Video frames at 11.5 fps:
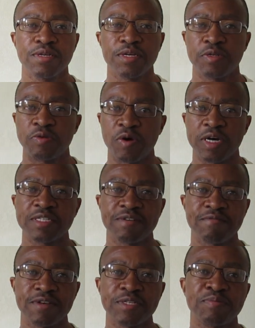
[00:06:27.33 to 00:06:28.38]
It was
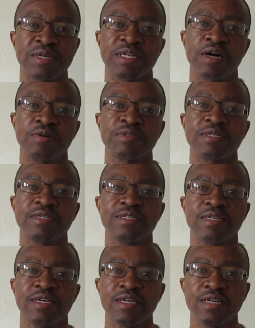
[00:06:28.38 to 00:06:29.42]
investment
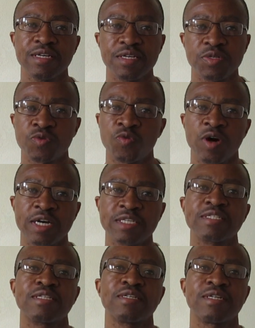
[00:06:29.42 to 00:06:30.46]
houses, it
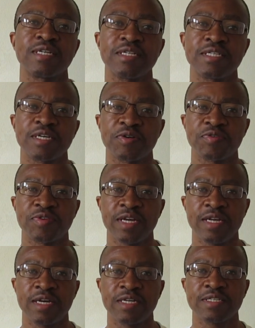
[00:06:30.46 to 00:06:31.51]
was retail
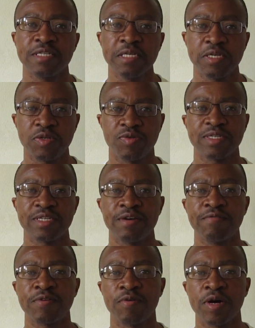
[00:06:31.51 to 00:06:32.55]
traders, it was
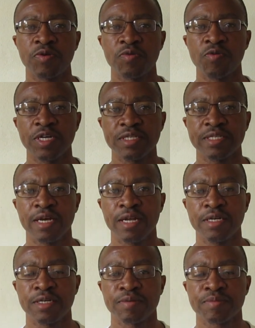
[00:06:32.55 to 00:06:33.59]
everyone who was
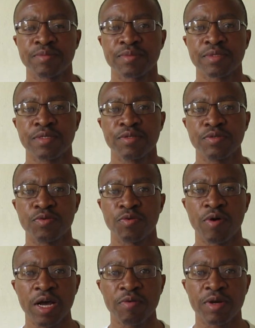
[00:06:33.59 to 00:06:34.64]
selling. So
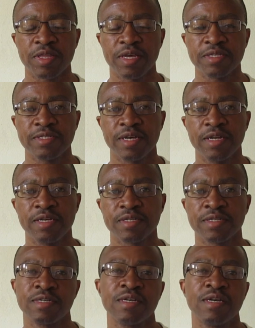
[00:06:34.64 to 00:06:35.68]
why were they selling?
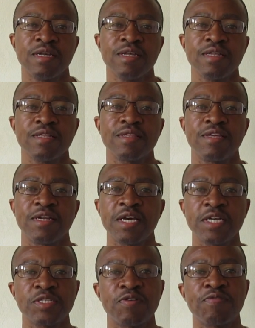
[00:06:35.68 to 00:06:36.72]
The
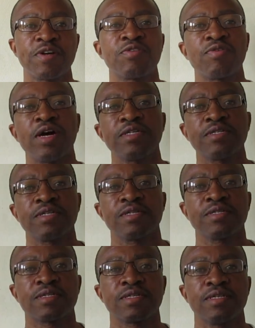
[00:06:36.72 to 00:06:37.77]
nature of a
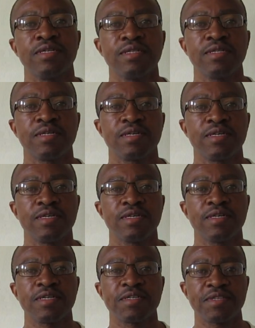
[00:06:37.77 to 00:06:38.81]
crisis
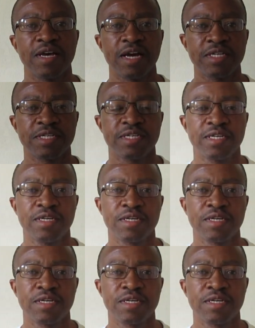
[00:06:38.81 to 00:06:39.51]
is that